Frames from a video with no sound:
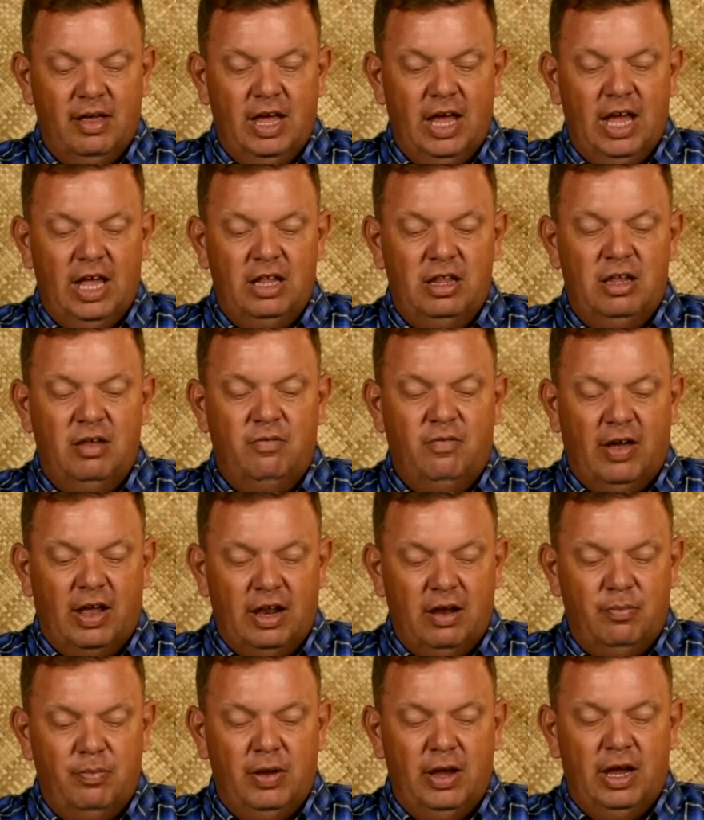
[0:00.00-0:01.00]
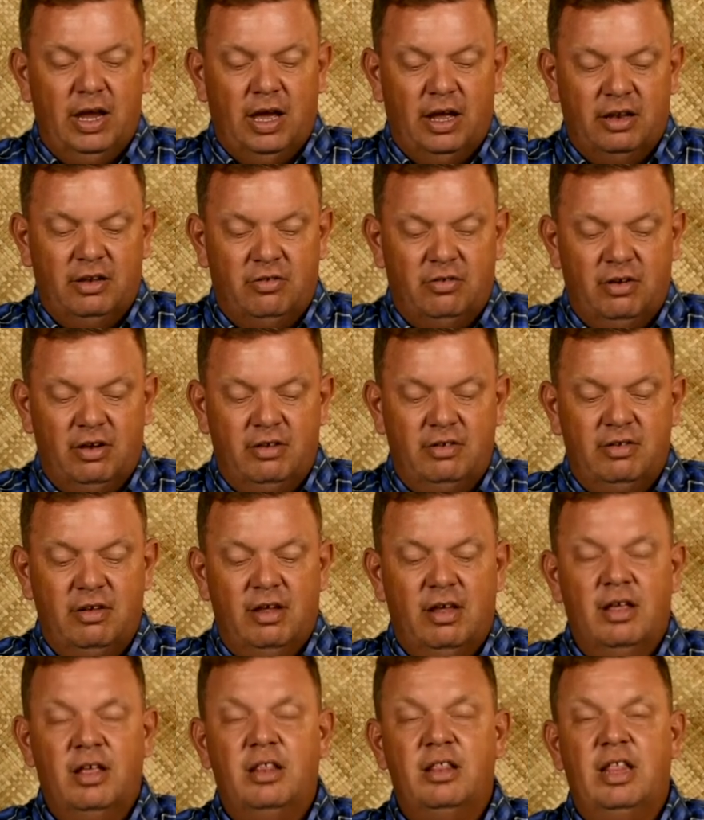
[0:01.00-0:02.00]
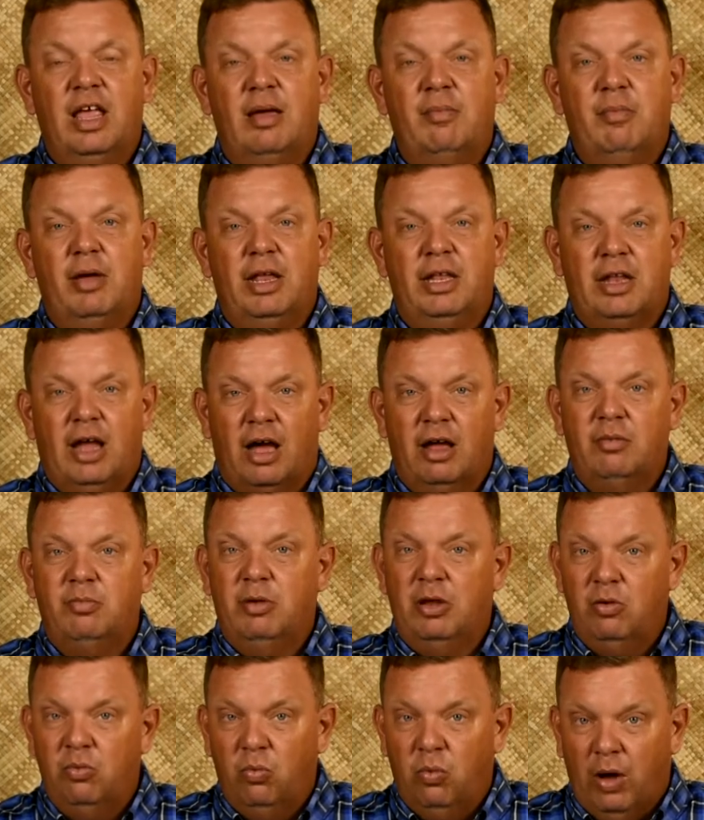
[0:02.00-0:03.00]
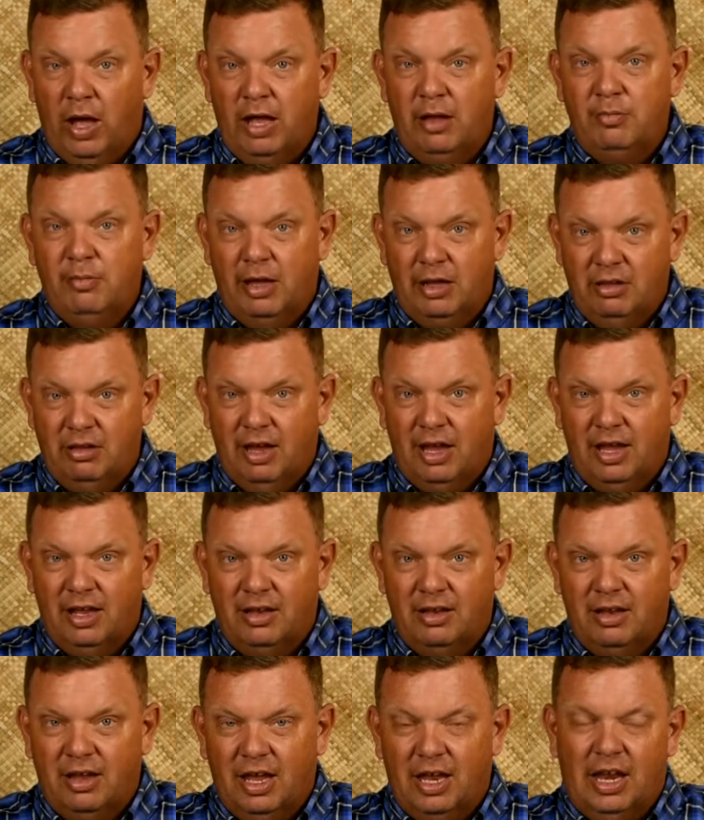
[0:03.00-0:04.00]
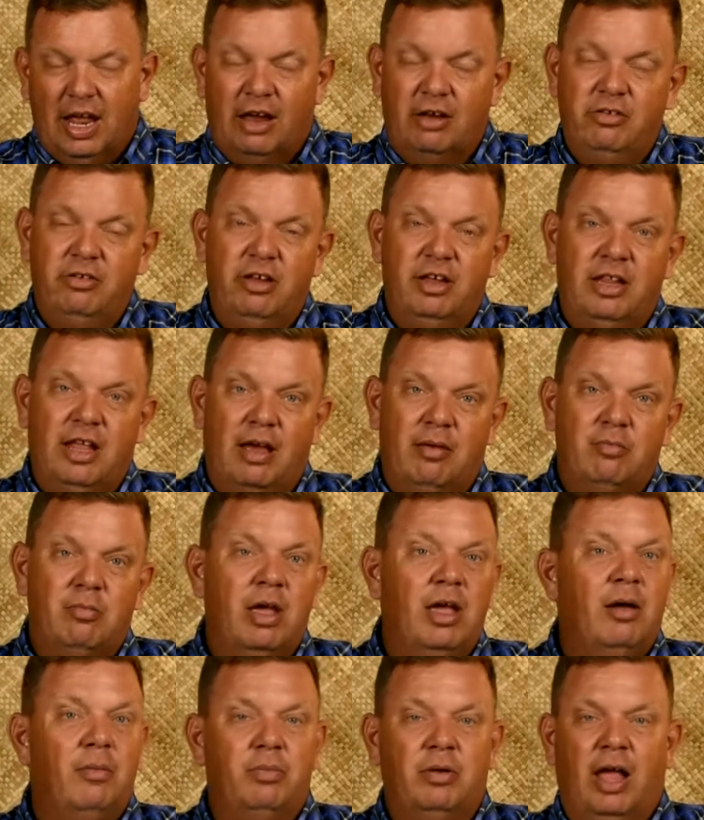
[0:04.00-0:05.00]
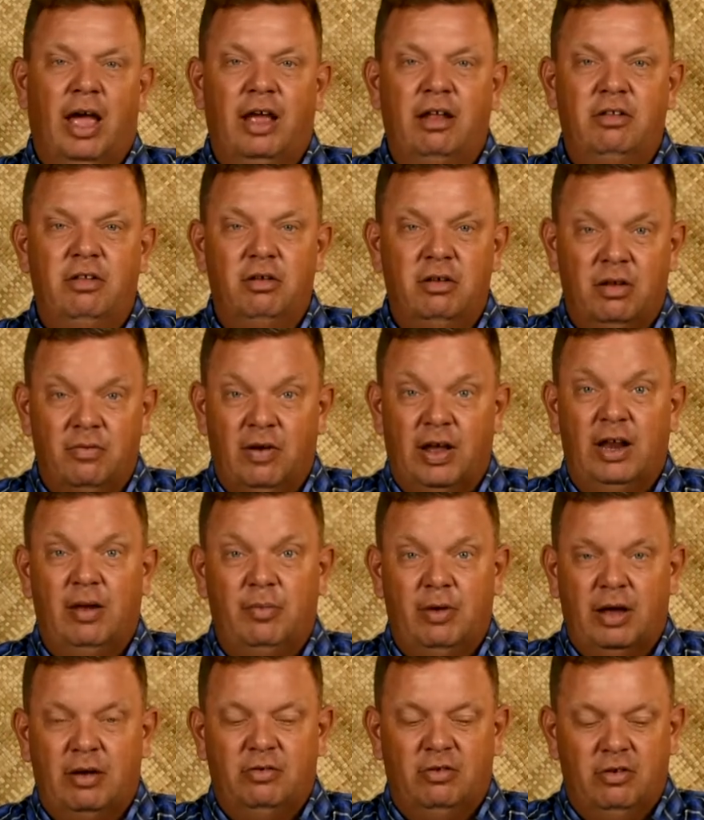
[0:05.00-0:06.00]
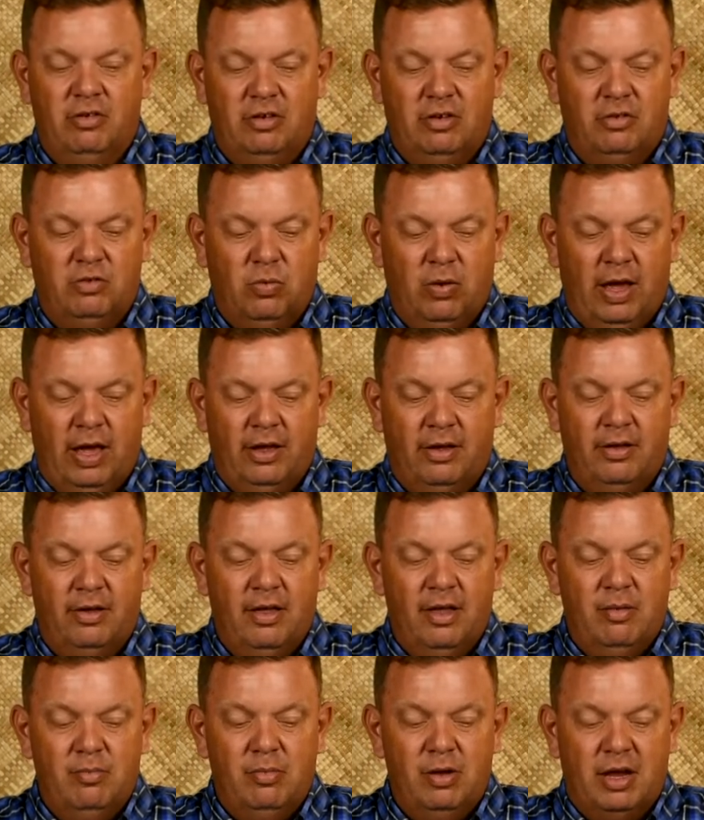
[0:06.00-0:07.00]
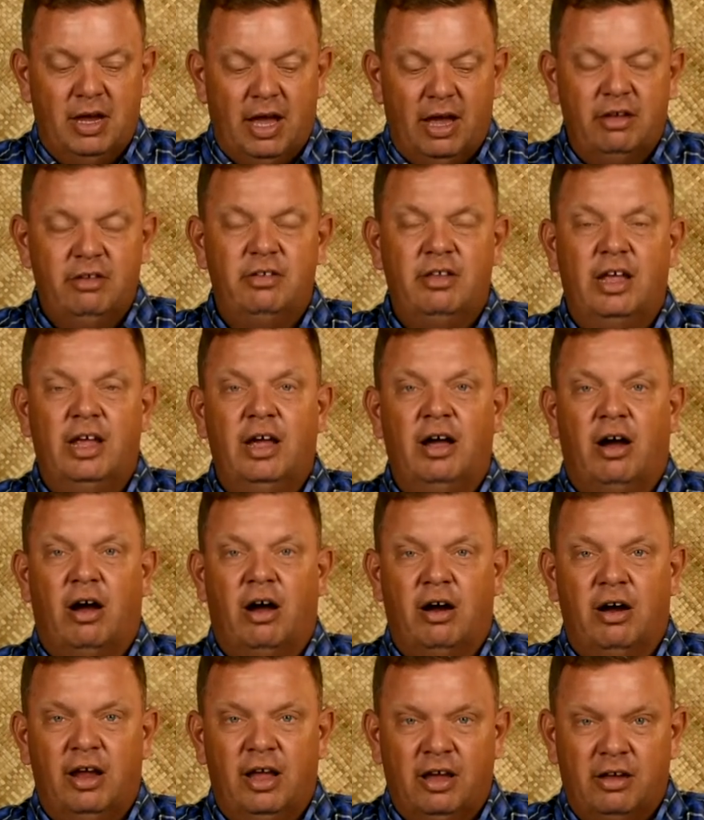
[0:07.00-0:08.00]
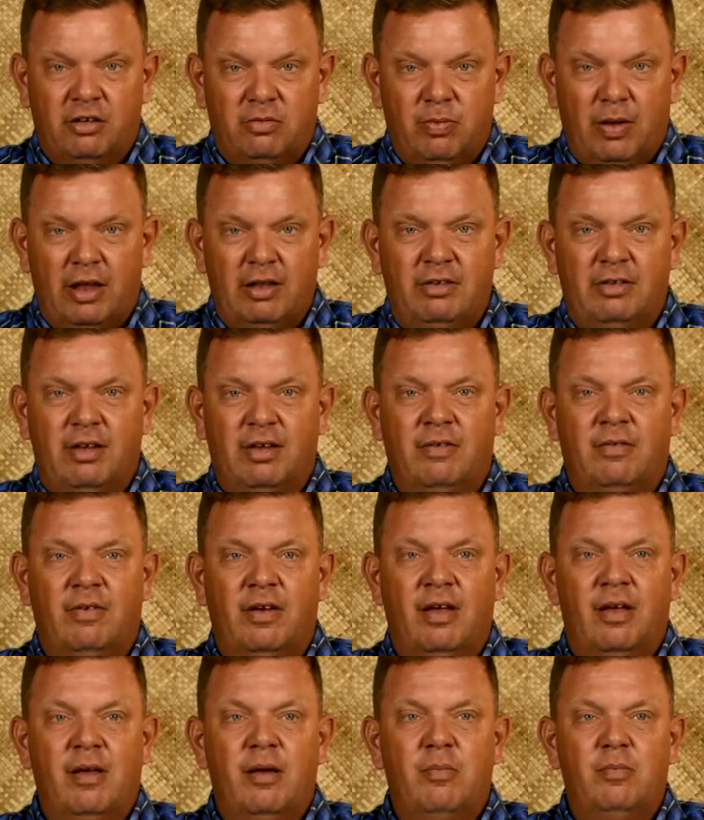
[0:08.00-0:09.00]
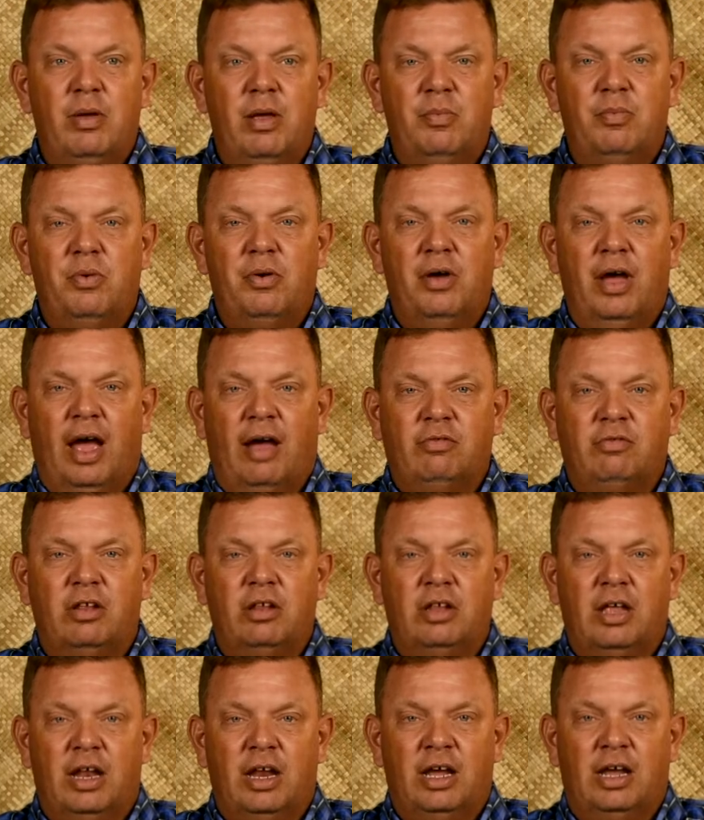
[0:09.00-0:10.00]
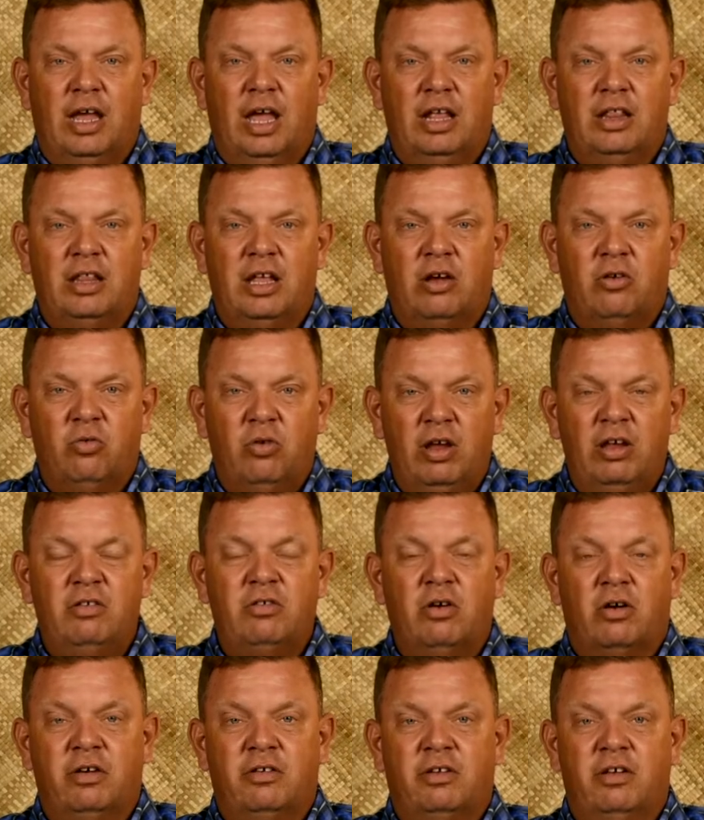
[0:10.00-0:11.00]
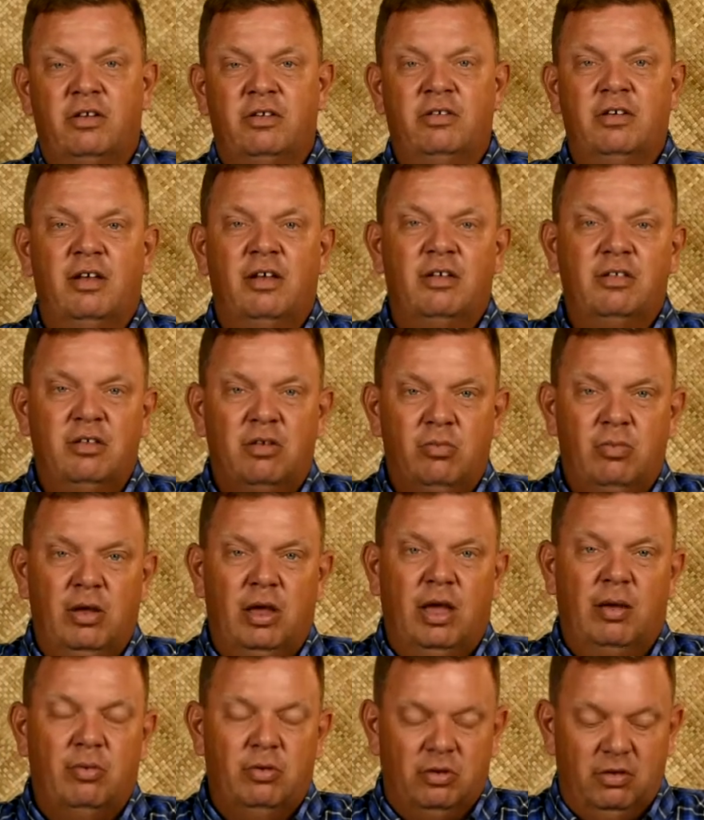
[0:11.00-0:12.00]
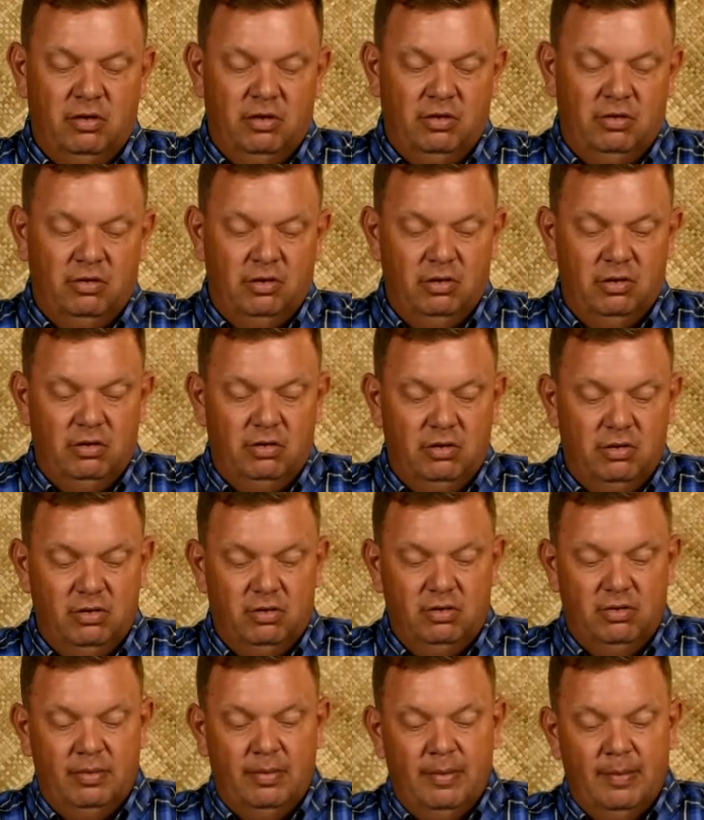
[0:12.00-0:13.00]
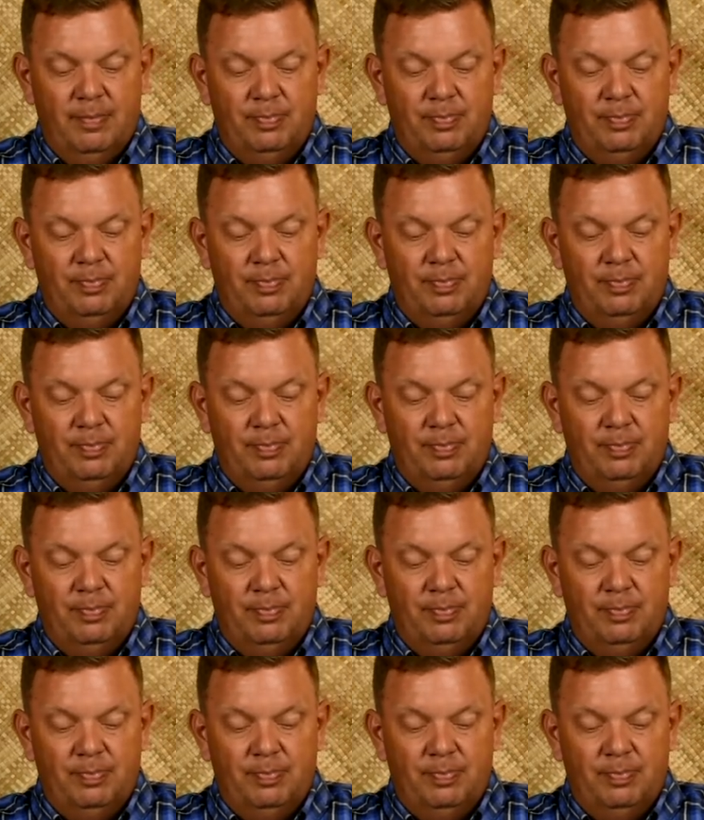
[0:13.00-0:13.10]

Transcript: In developing countries, they may not be well maintained. And actually that may apply to developed countries as well. Because they are expensive, people have to dedicate their resources to be able to